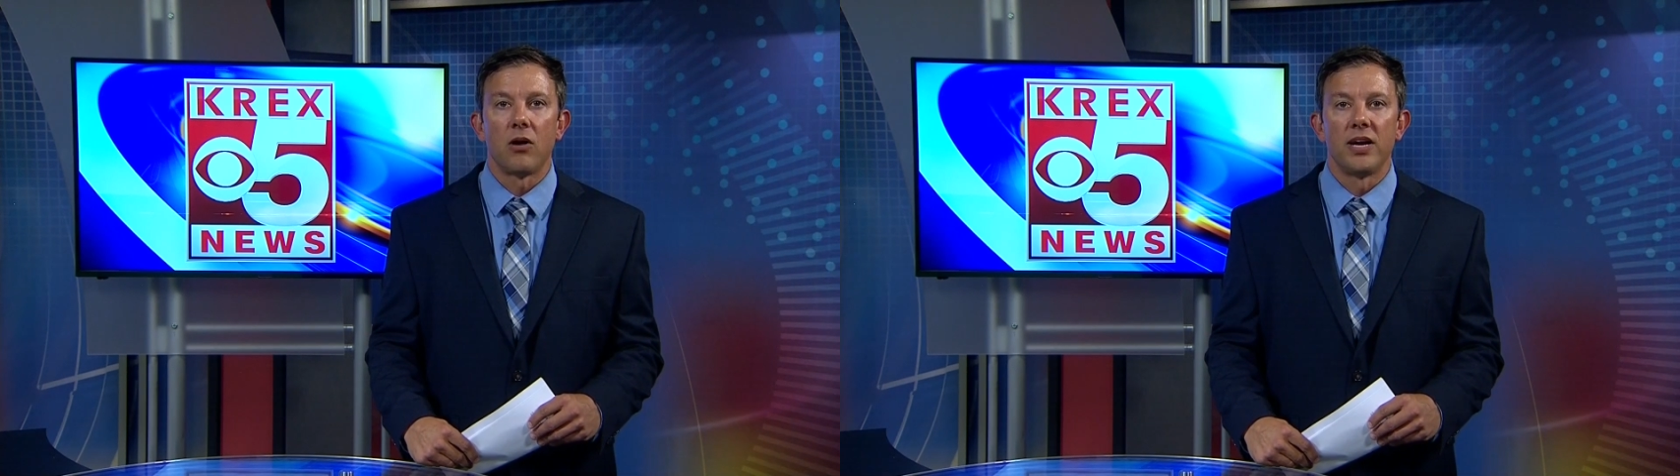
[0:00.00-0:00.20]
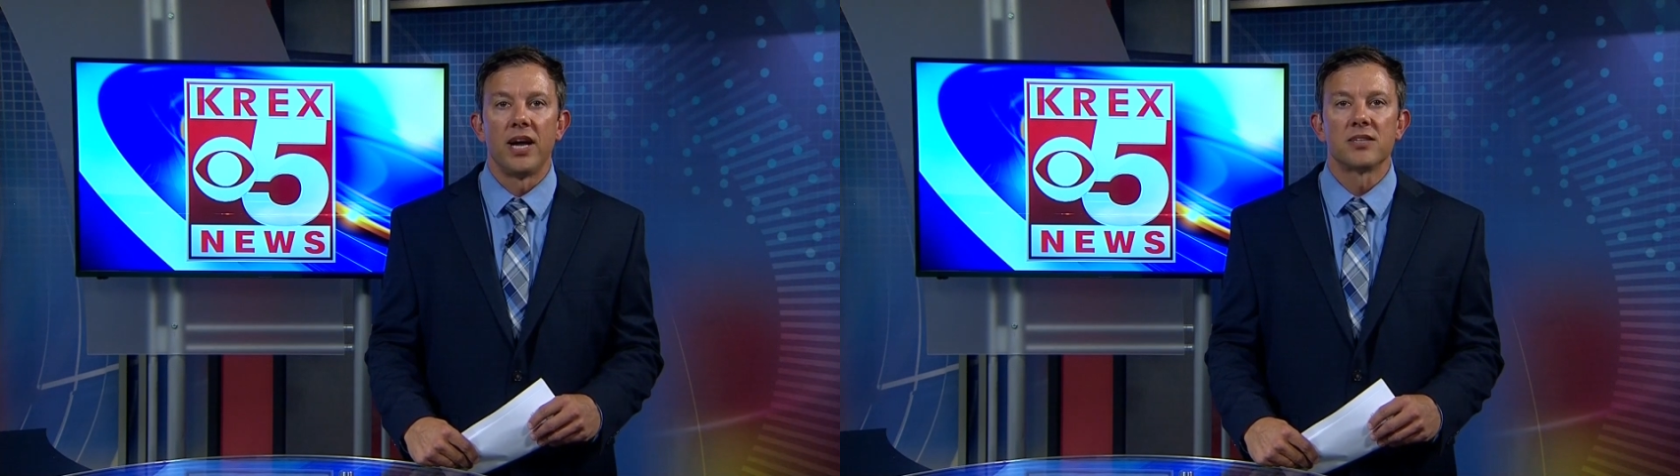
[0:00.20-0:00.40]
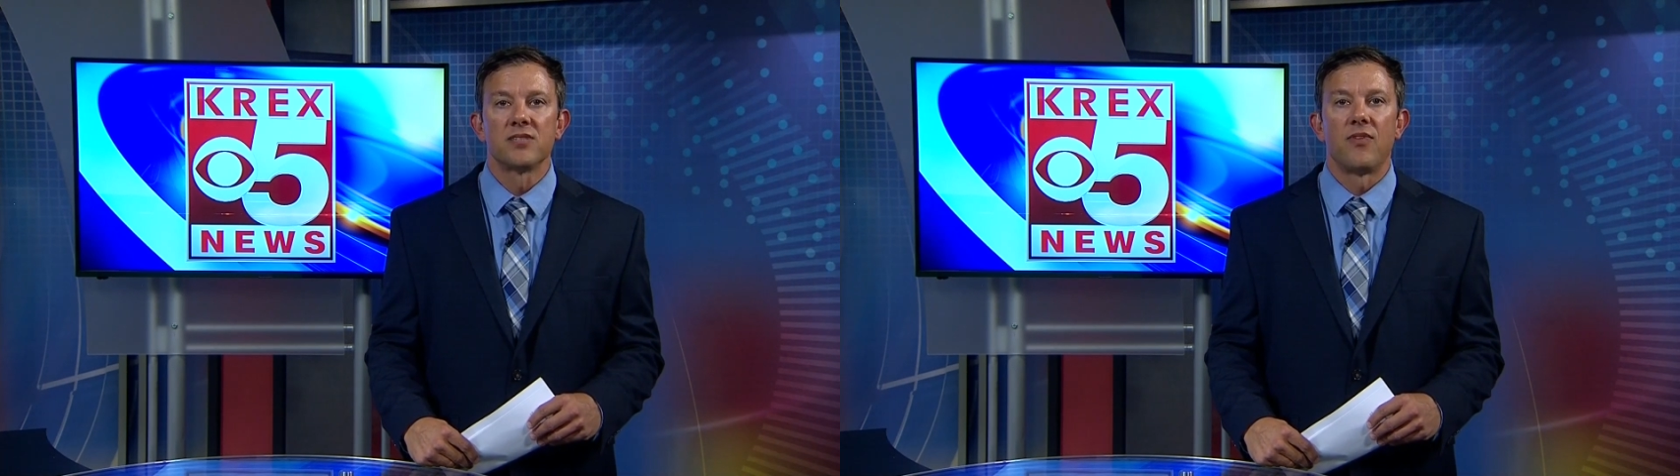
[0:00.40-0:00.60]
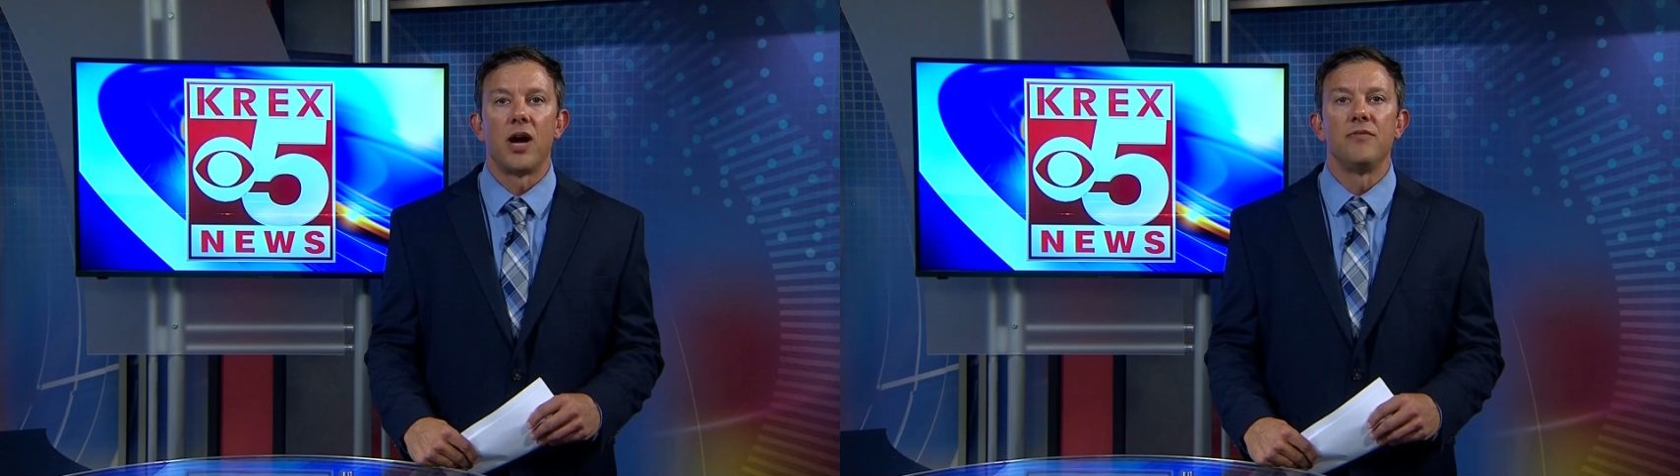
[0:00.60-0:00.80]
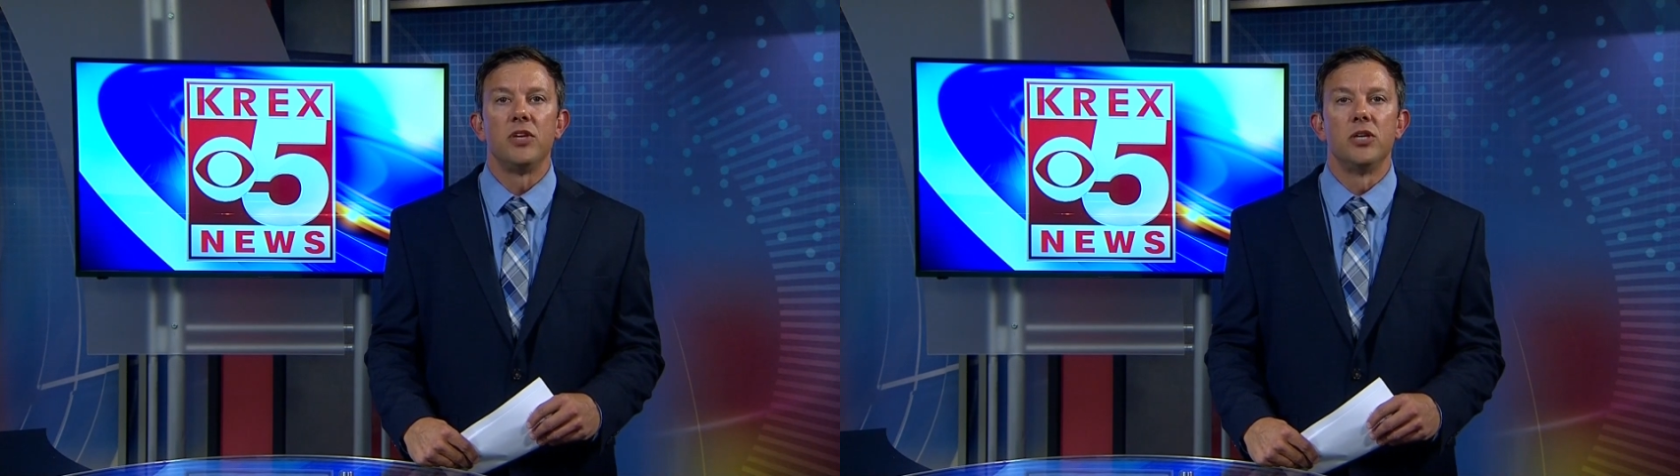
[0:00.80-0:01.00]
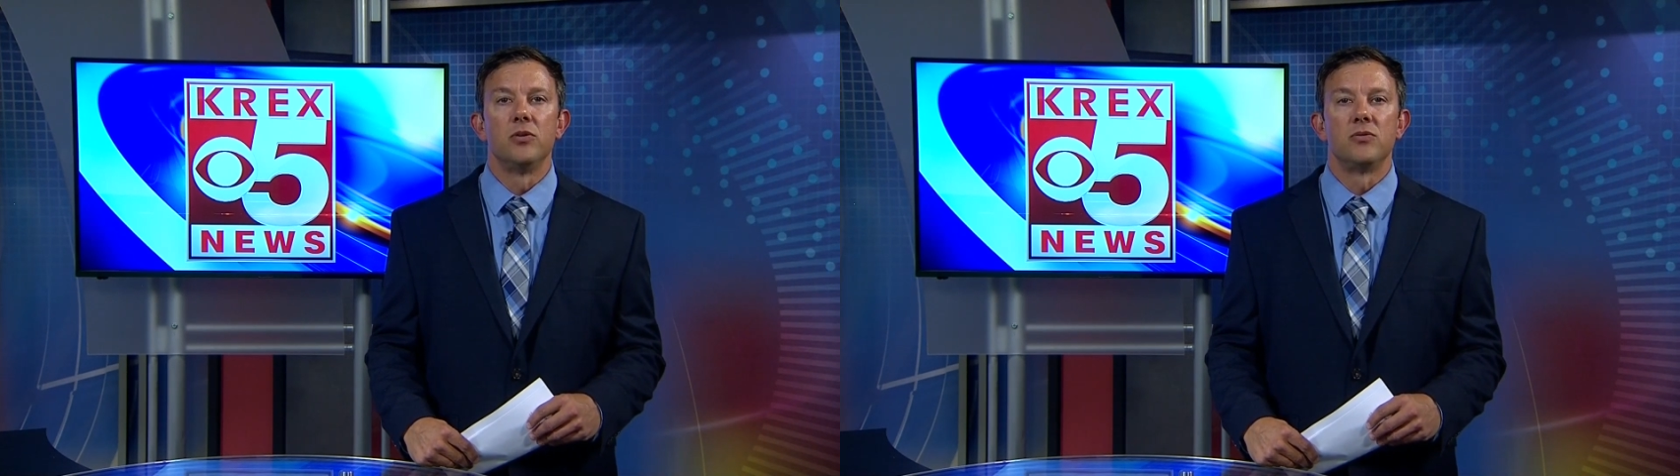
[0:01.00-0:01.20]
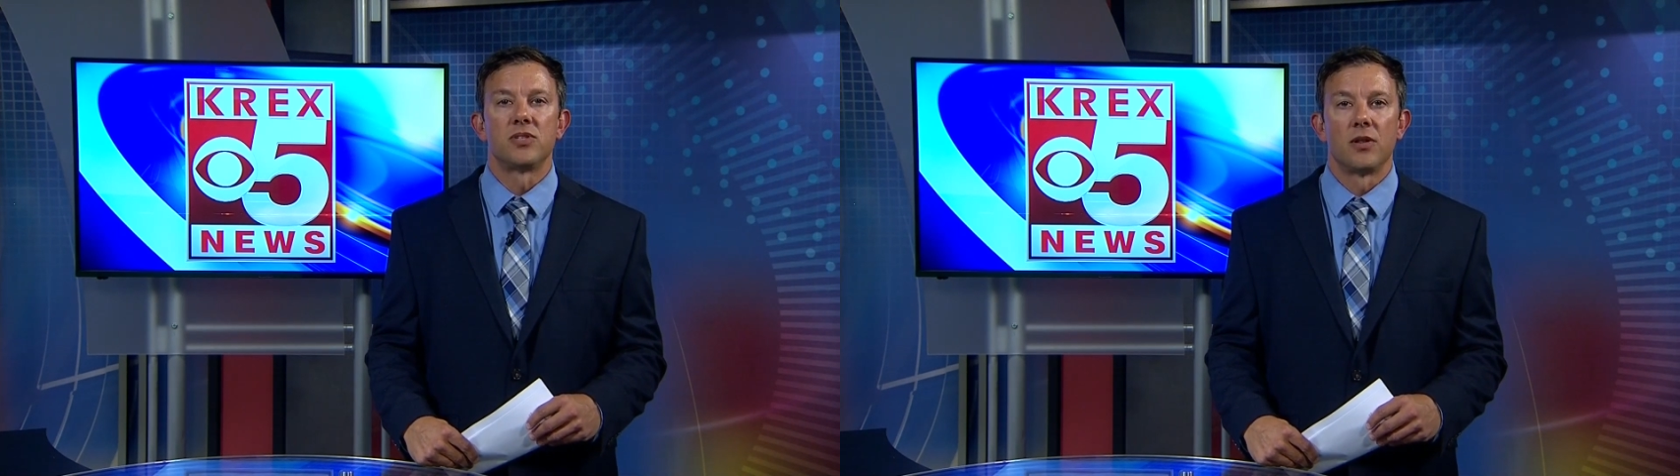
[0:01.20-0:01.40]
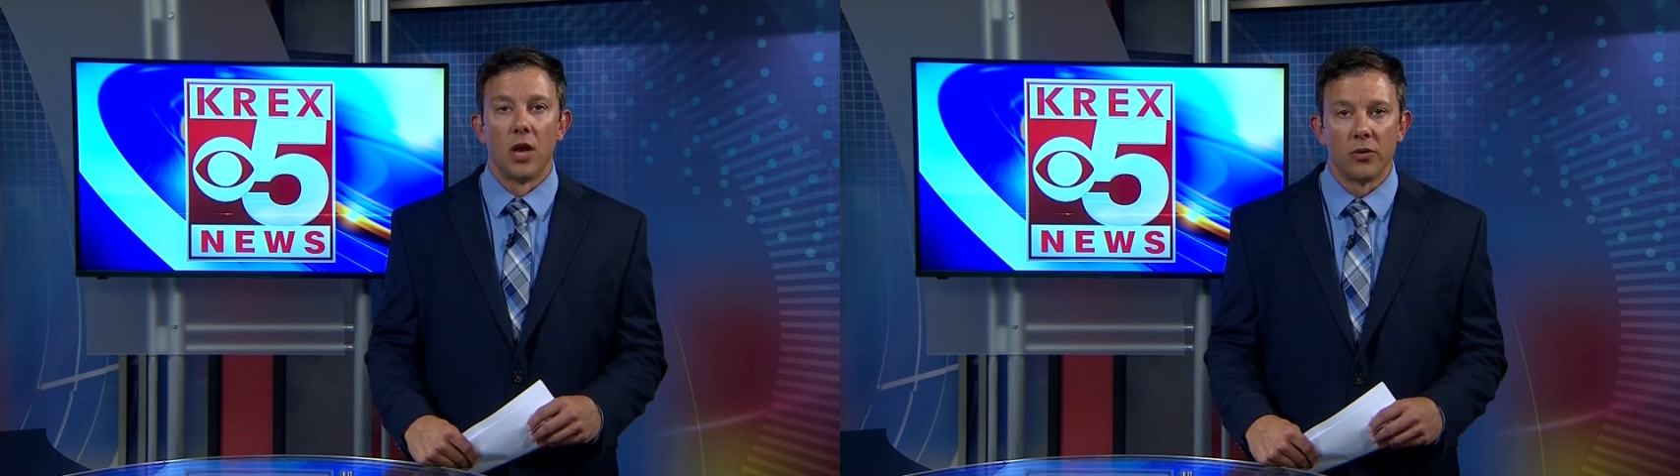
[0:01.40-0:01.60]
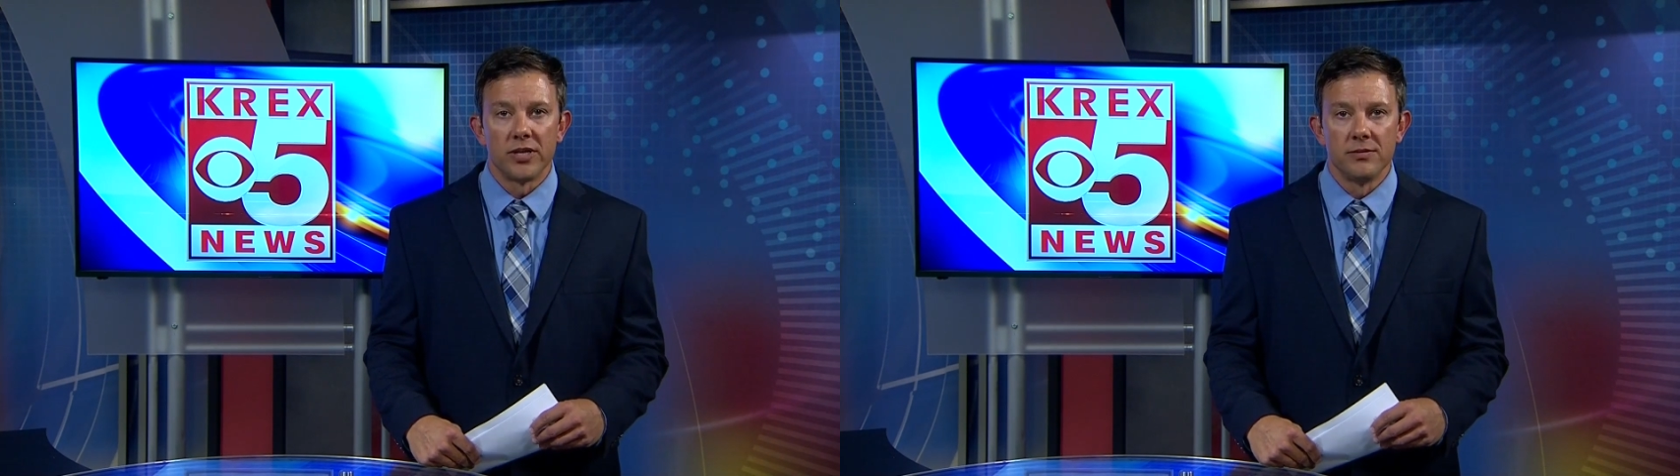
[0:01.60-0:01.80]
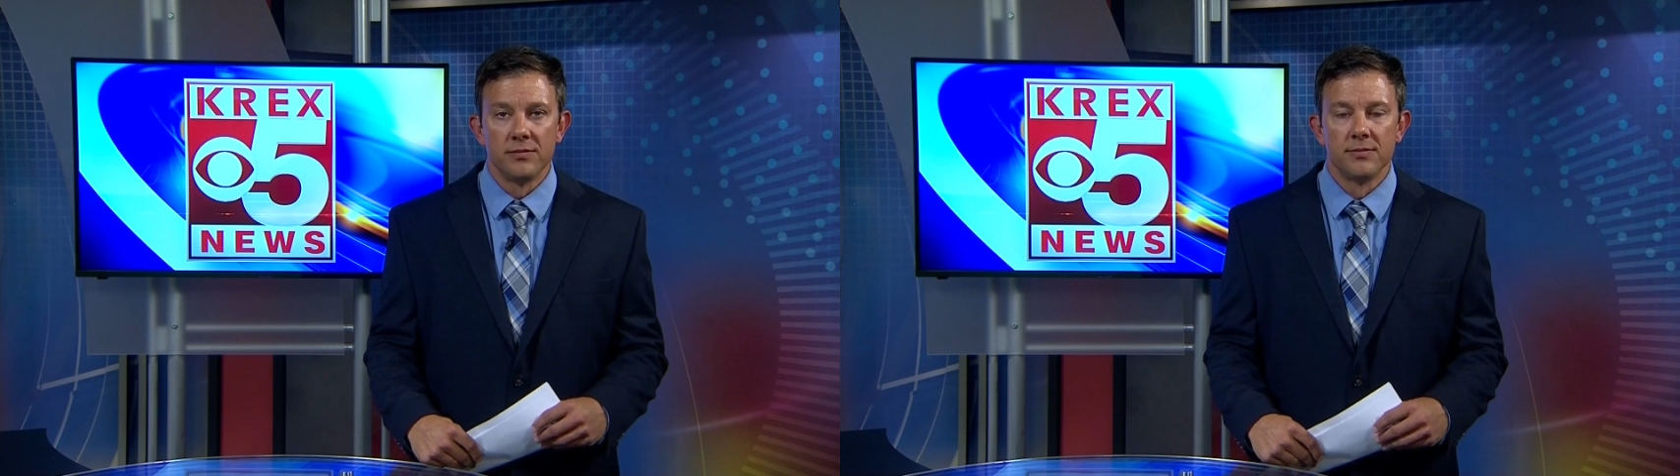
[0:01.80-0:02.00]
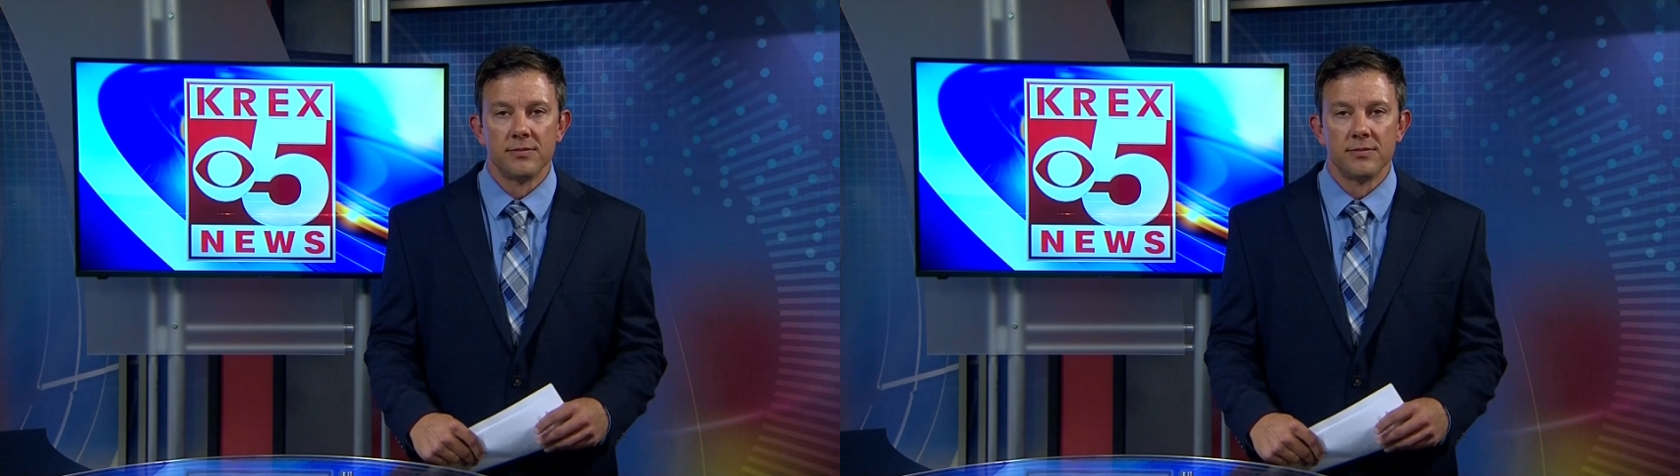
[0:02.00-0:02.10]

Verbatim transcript: KREX 5 News. Logan?